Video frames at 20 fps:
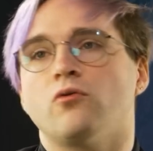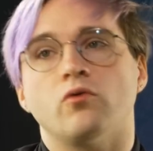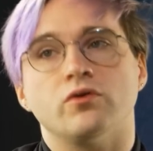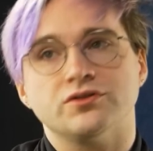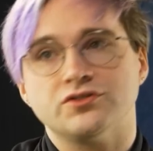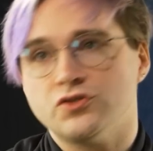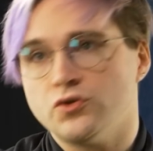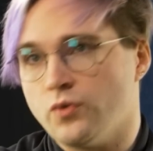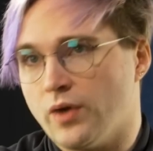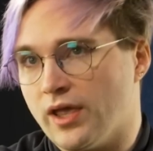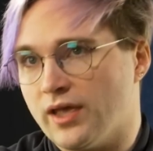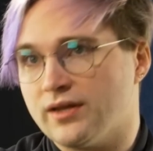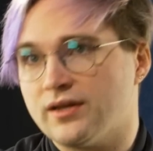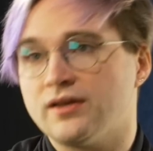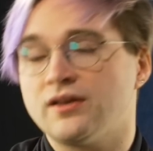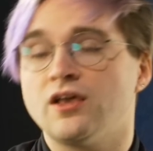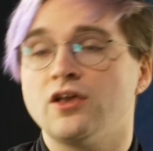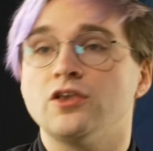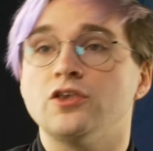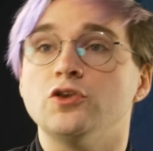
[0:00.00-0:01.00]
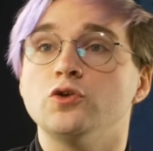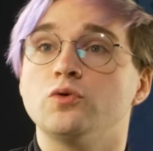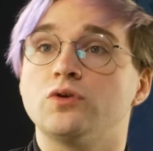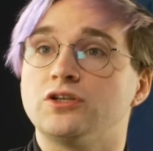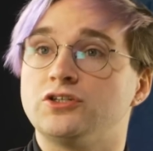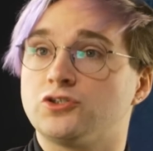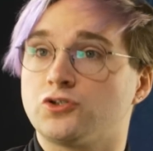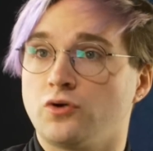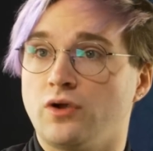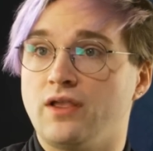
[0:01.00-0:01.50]
or 2-handed. You
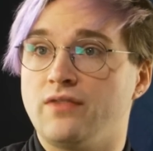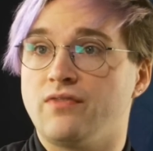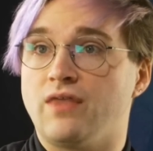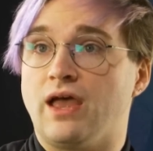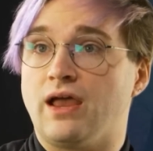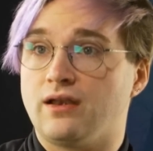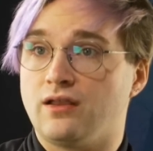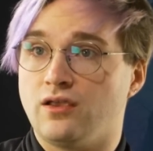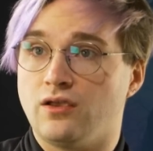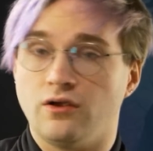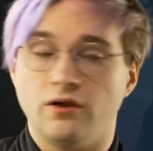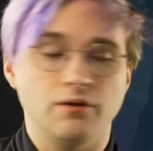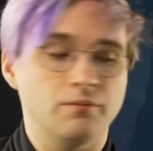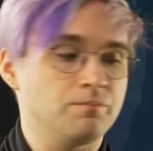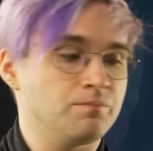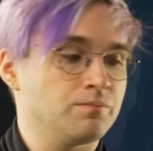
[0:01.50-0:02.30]
could train that here.